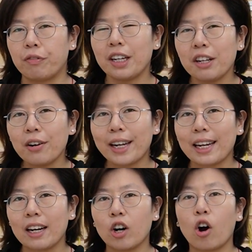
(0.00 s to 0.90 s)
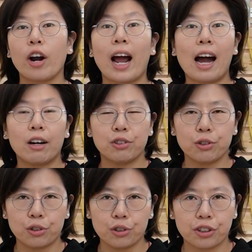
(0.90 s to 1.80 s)
the video here on how
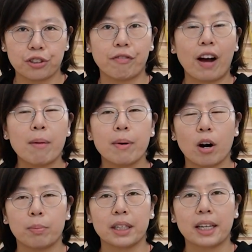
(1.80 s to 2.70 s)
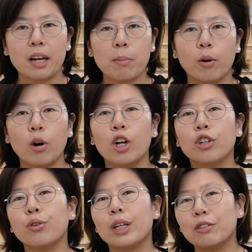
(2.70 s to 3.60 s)
to use the fiber optic cable
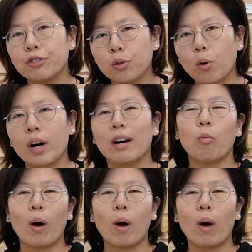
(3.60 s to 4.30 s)
to install a